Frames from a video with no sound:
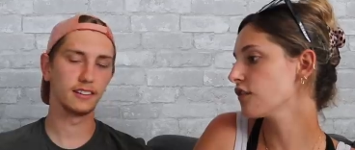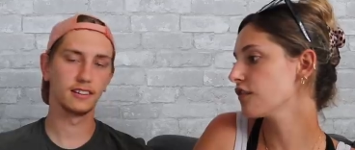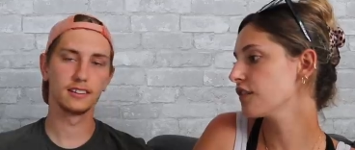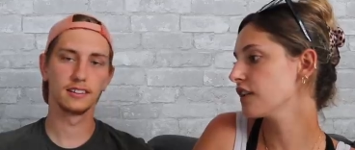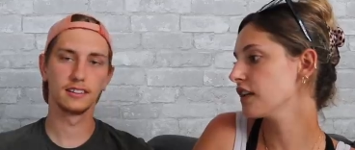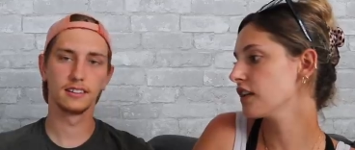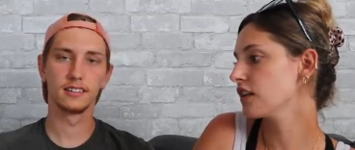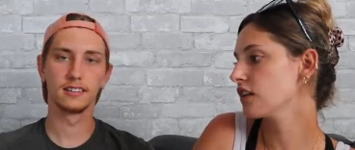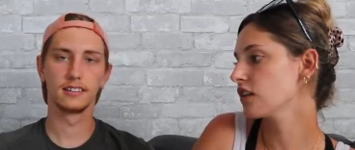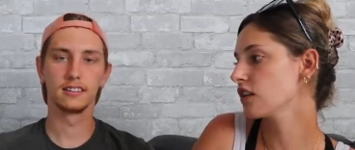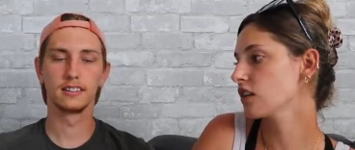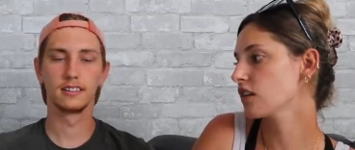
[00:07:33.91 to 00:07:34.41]

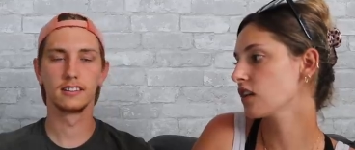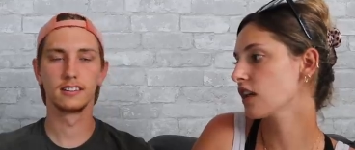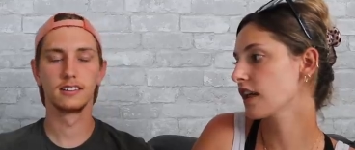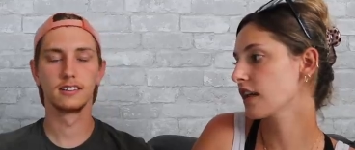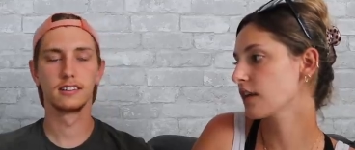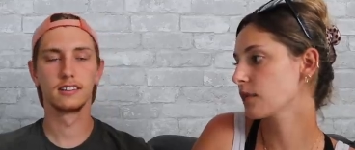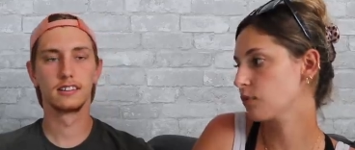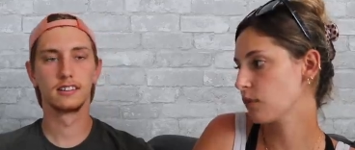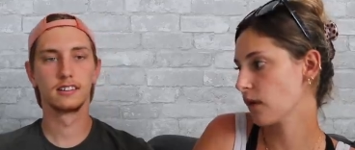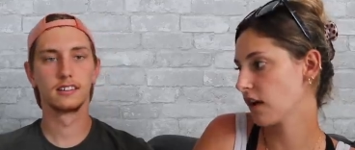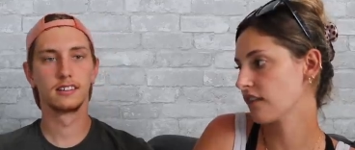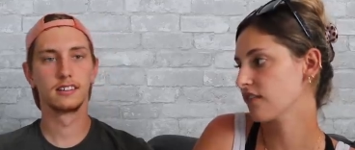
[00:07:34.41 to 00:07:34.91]
Speaker 1: feed her
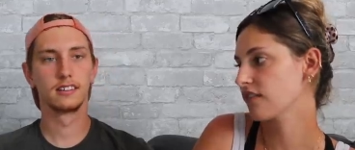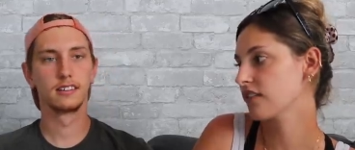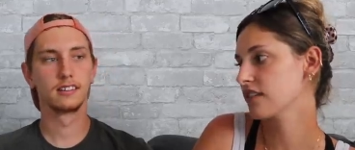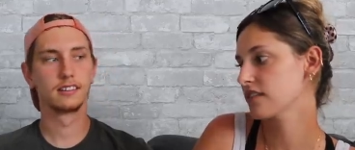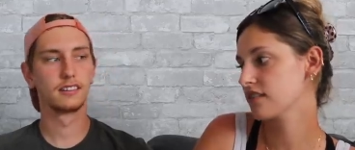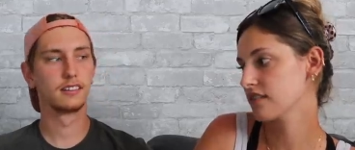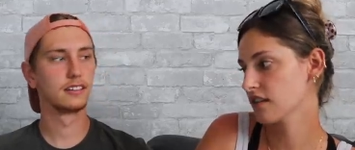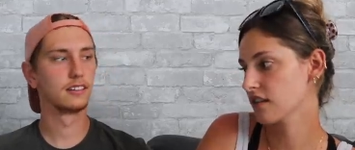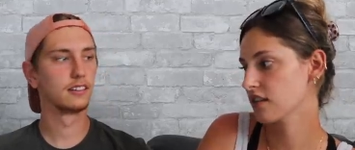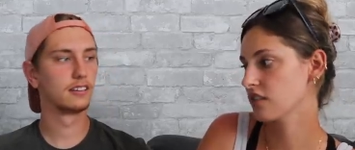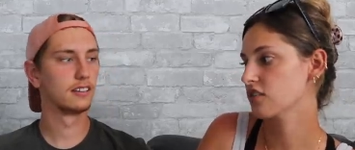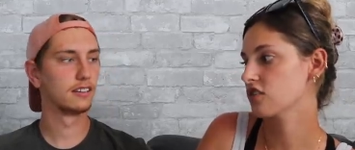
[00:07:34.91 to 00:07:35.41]
like
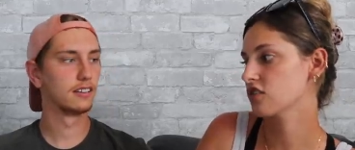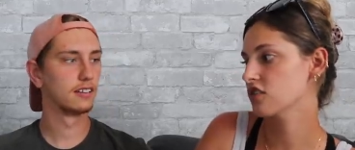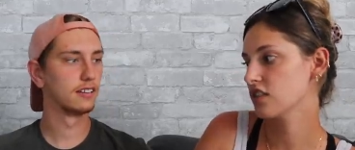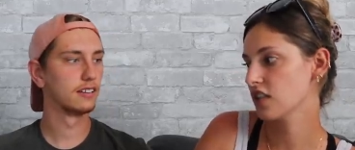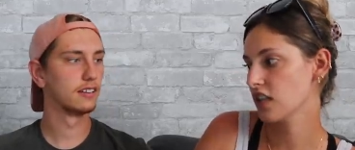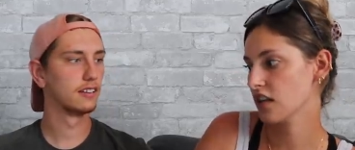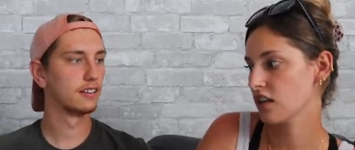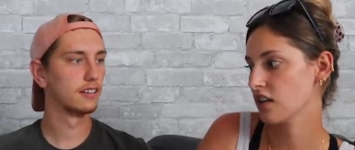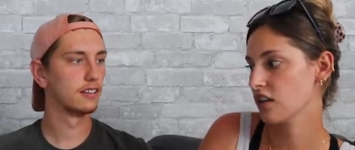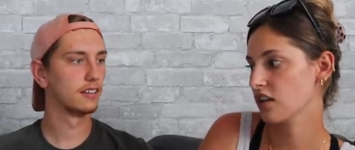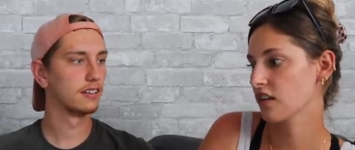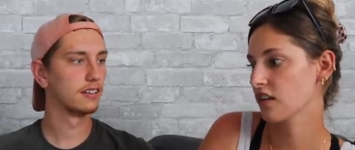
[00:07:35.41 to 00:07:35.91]
breakfast, lunch, dinner,